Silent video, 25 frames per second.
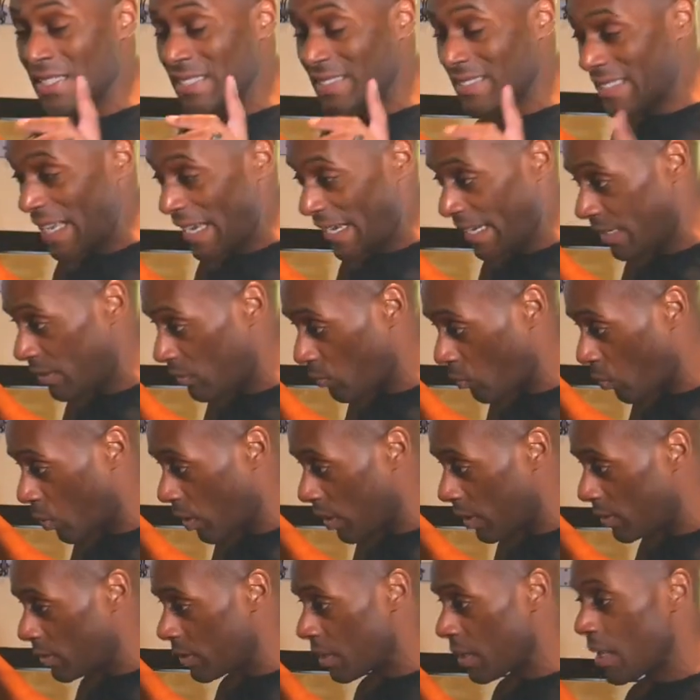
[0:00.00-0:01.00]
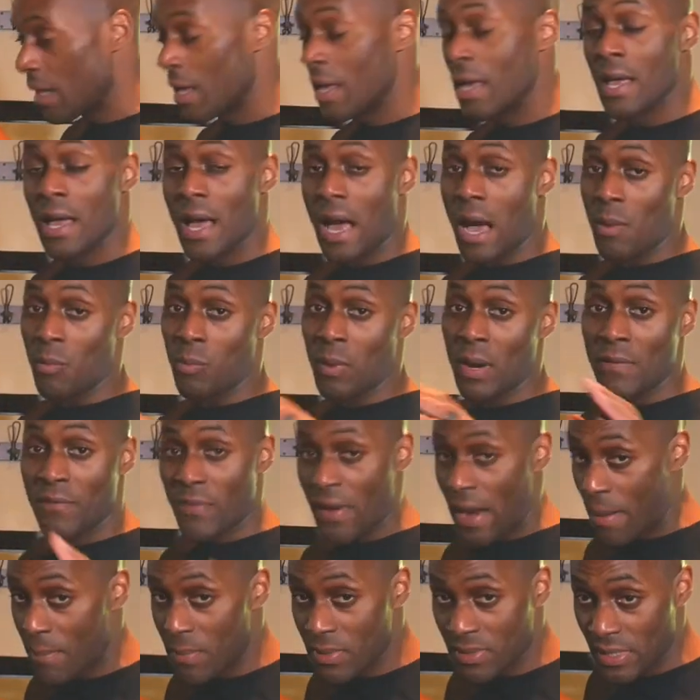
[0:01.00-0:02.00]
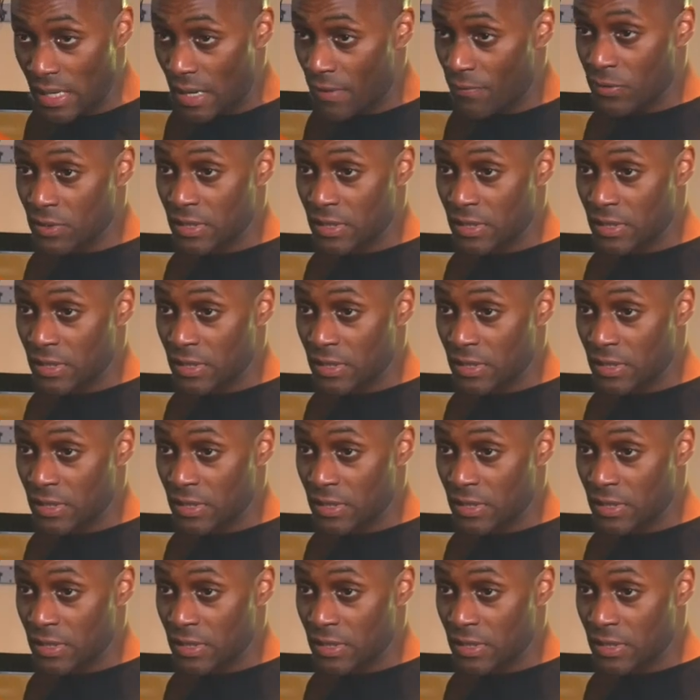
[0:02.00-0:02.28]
second one. I'm waiting for Amazon